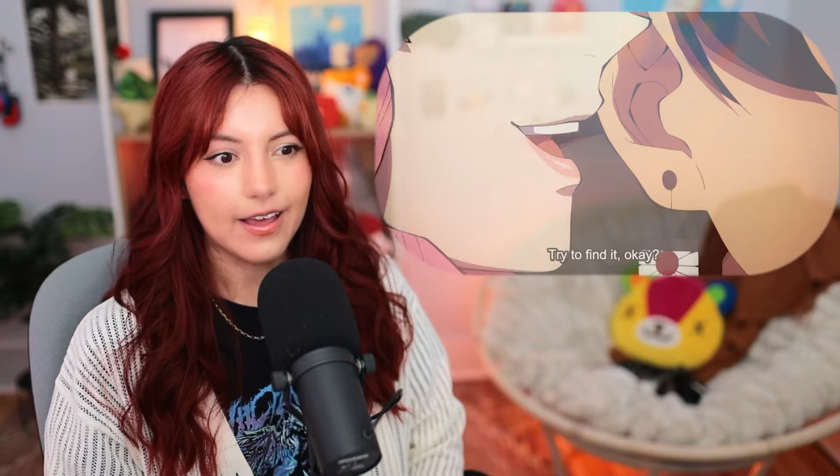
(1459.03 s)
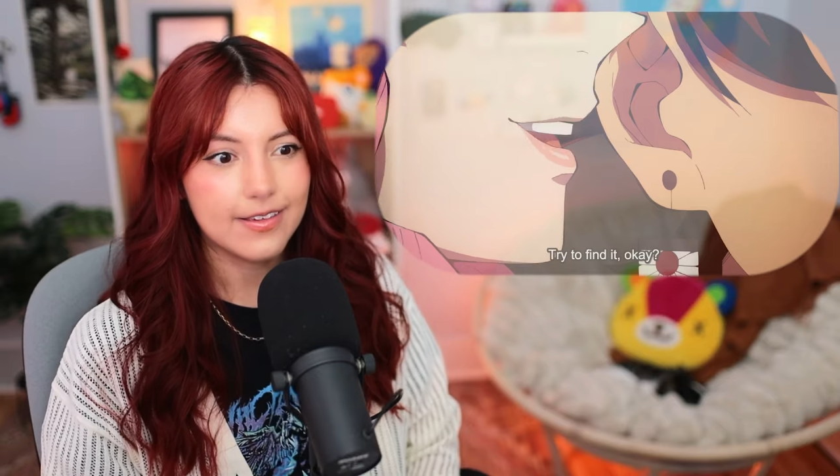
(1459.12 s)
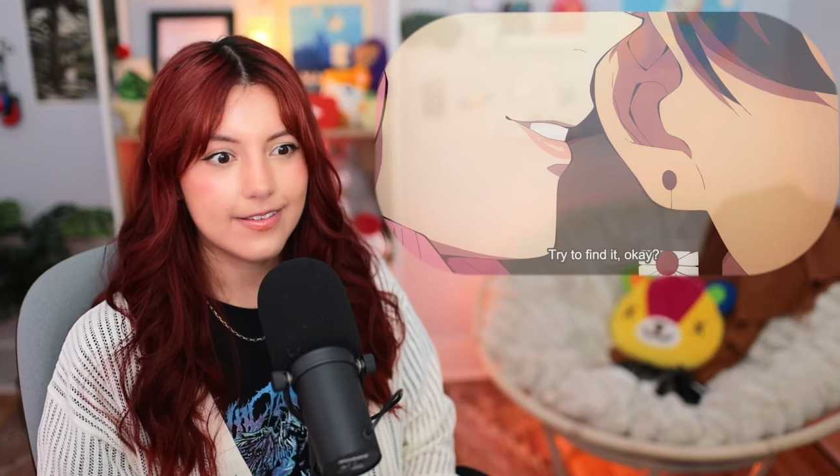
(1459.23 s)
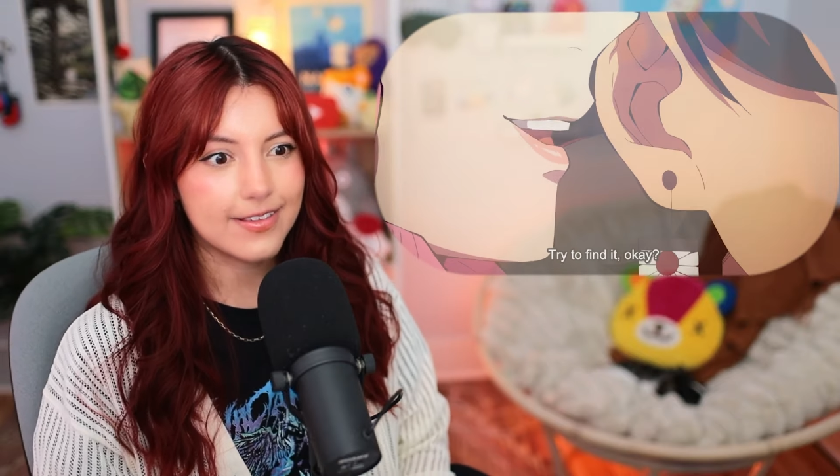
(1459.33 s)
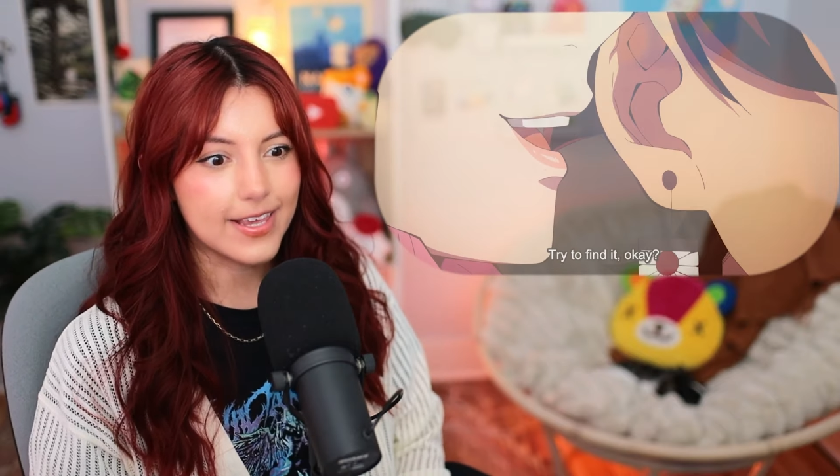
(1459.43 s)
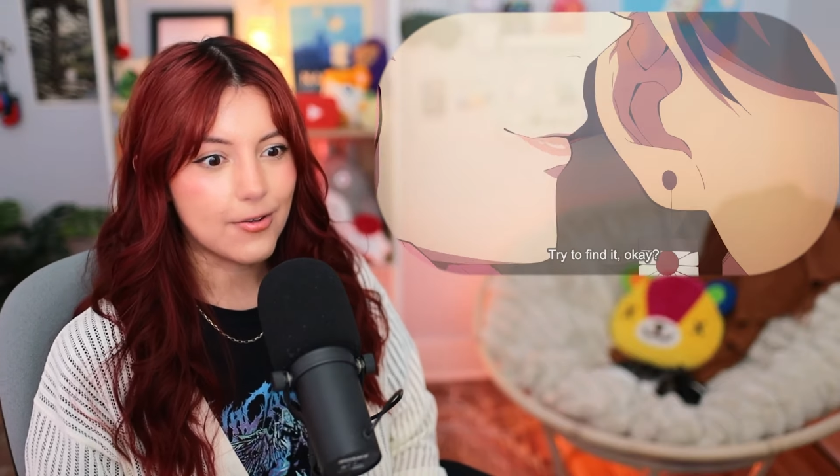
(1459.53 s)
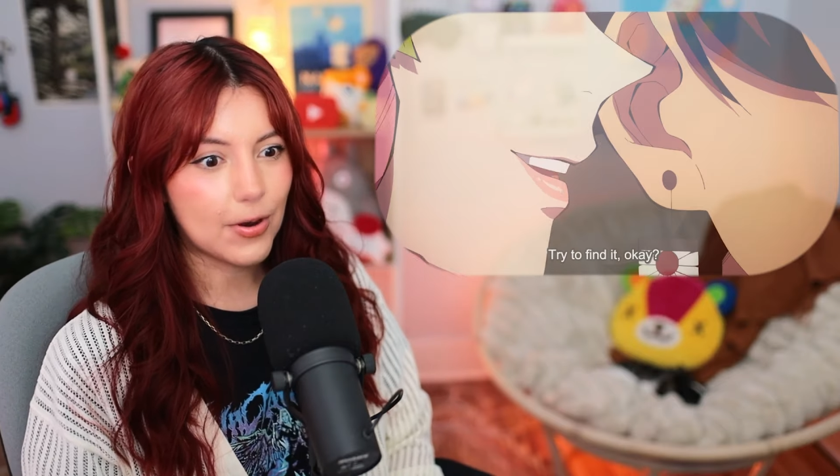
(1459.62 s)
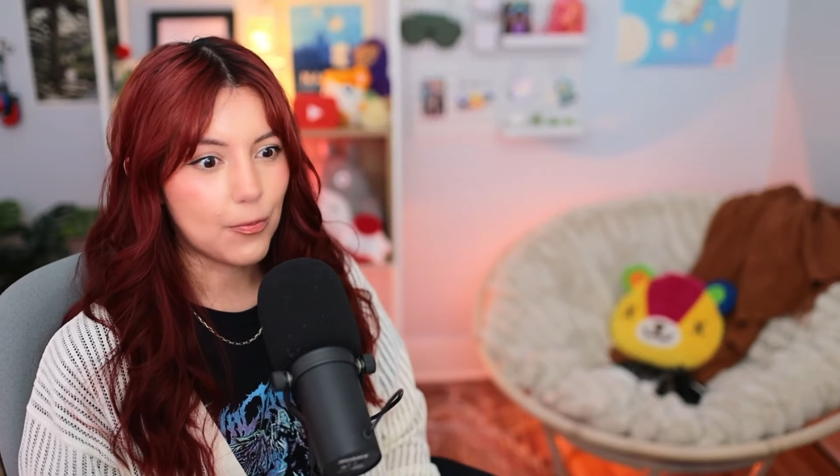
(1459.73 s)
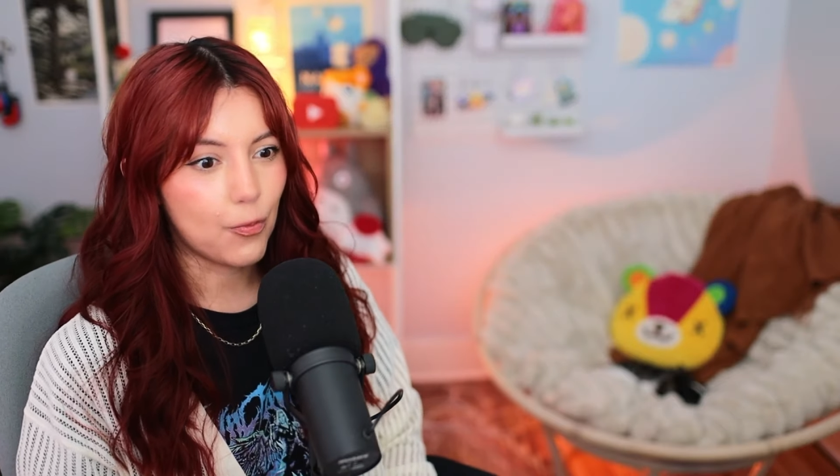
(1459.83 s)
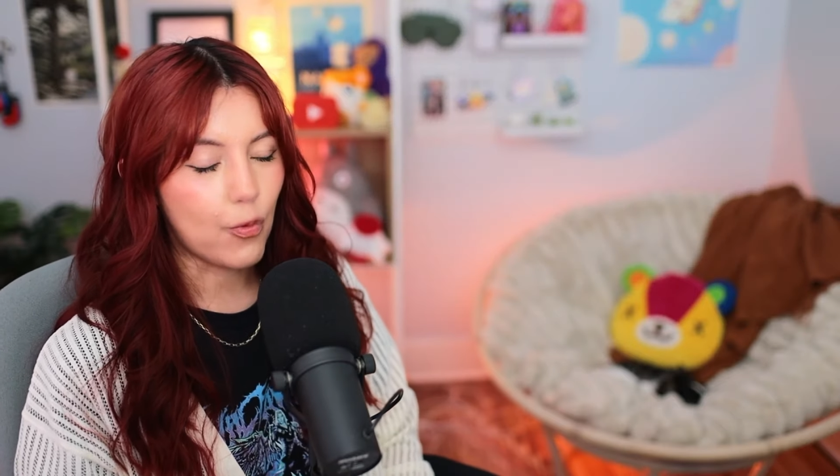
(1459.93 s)

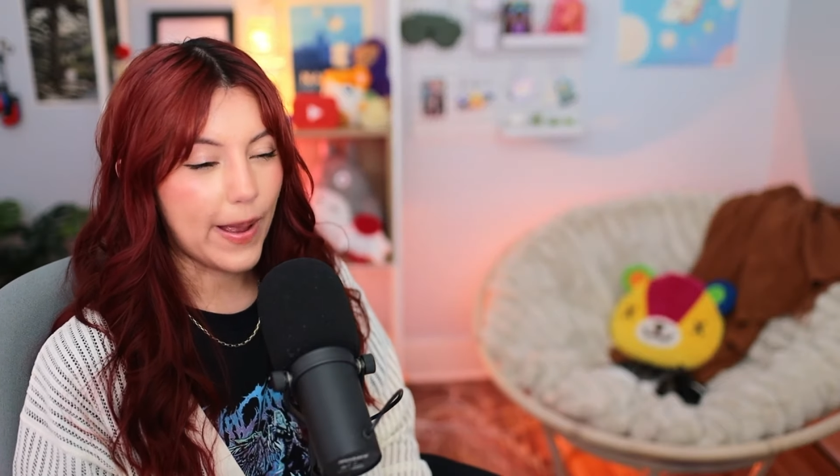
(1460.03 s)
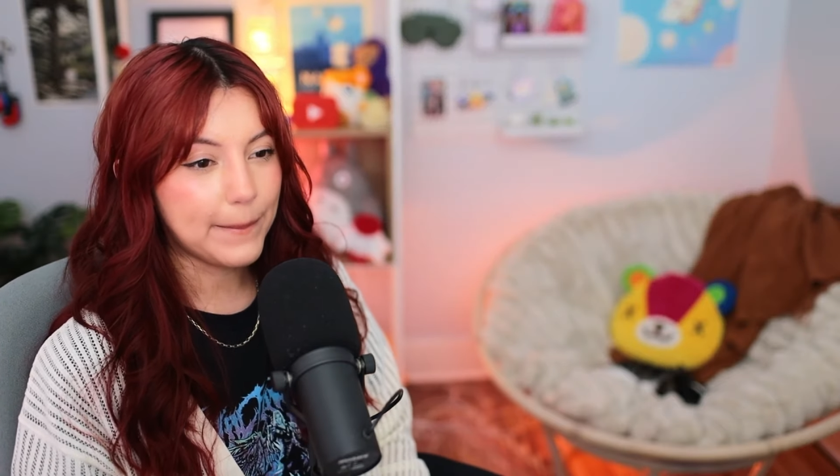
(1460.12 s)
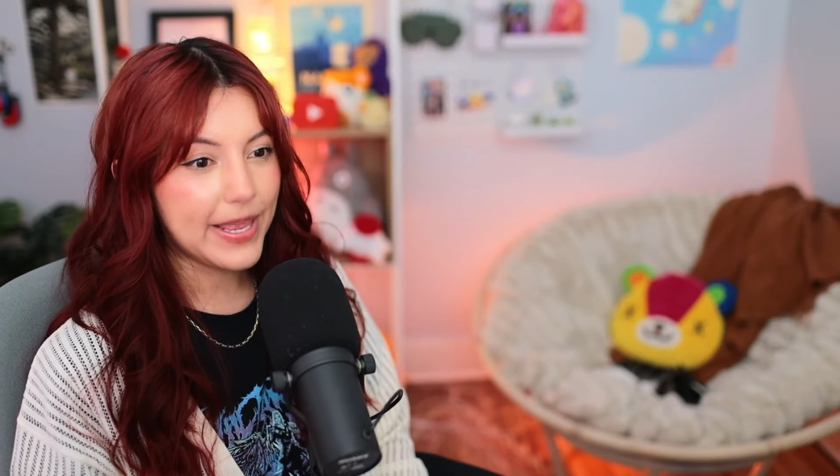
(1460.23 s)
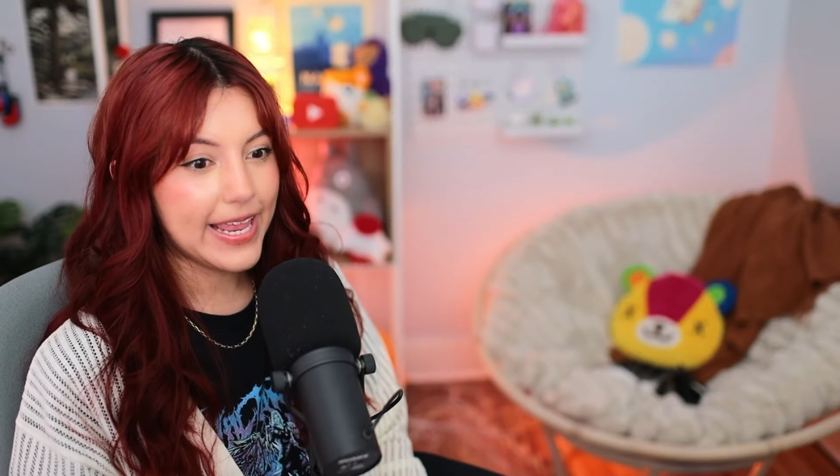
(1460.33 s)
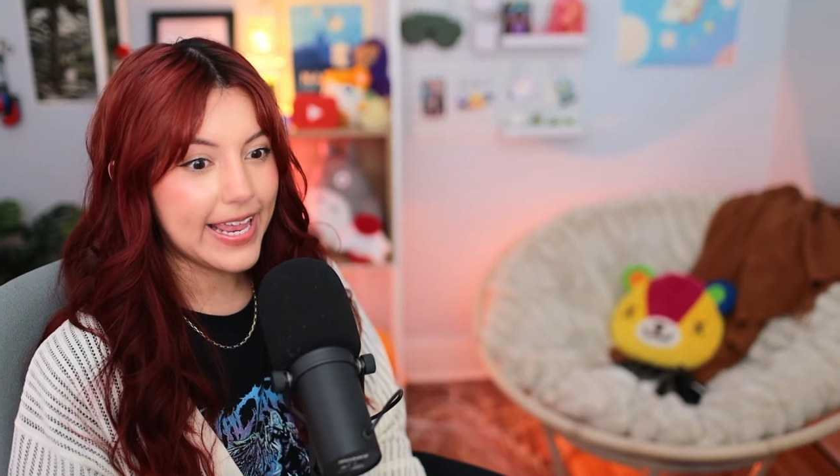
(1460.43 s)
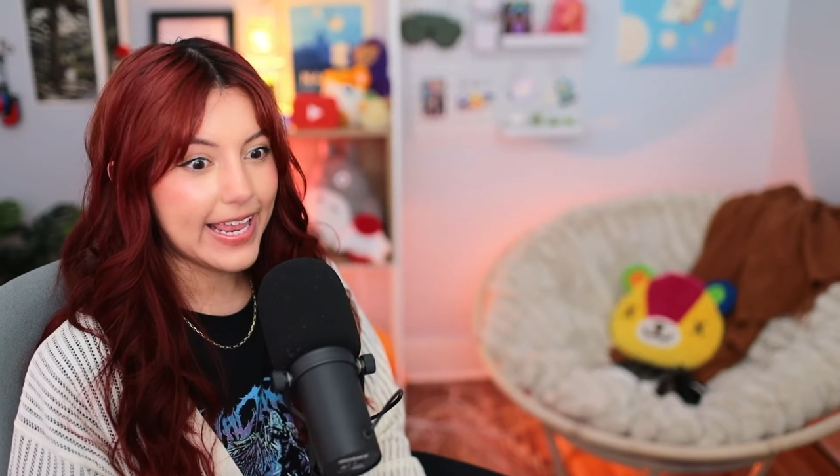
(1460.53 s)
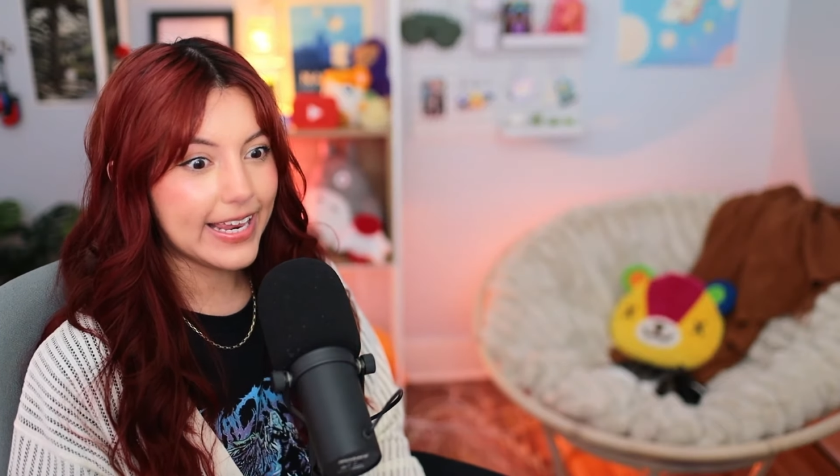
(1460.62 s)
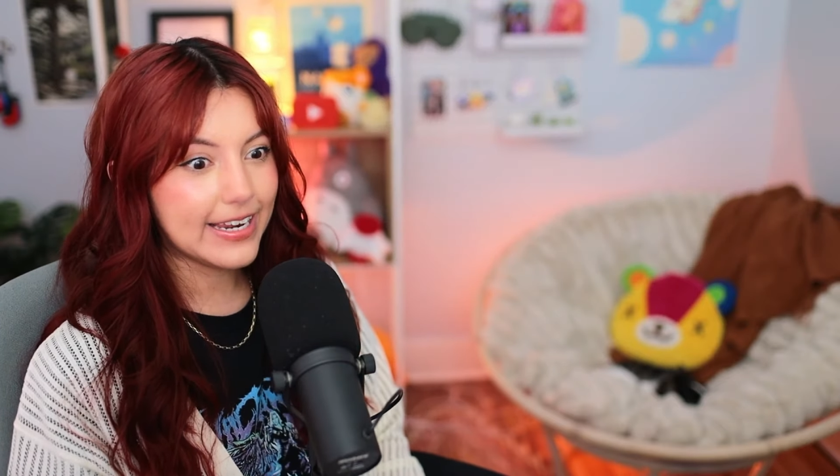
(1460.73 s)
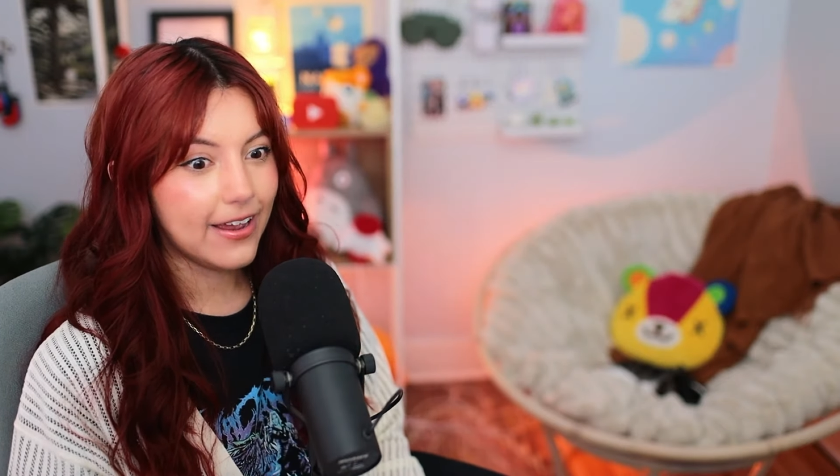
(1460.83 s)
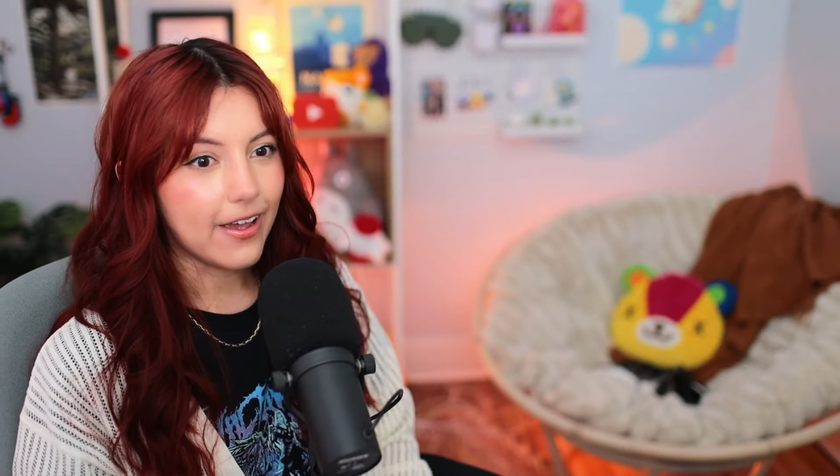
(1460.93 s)
Secret
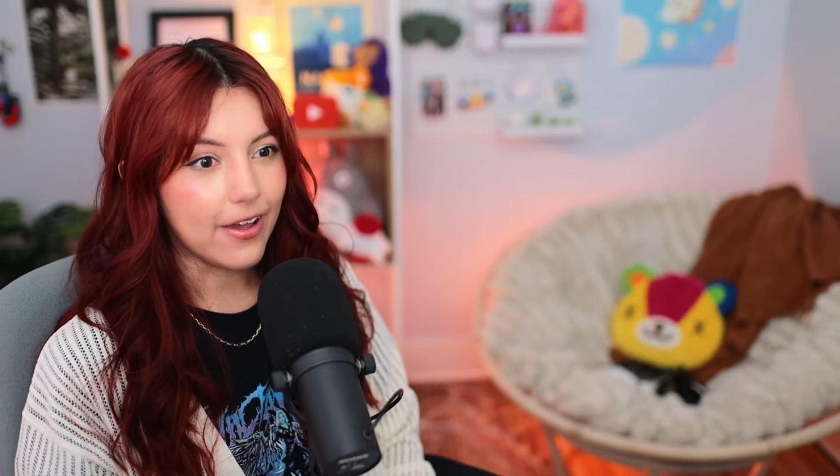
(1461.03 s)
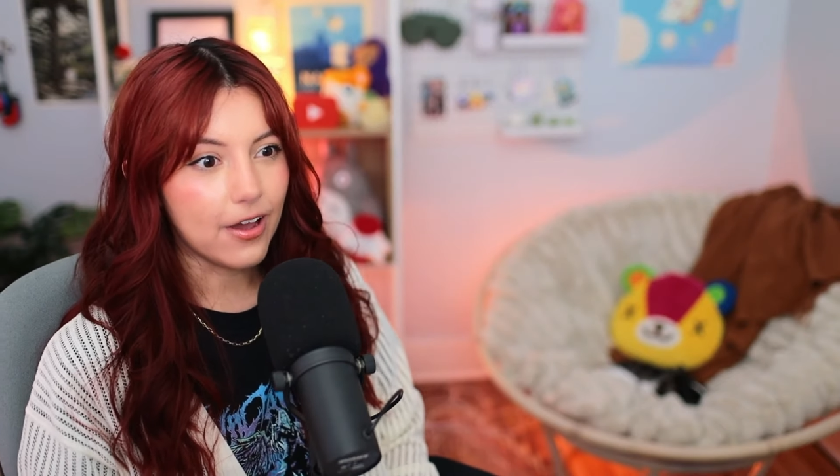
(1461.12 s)
weapon?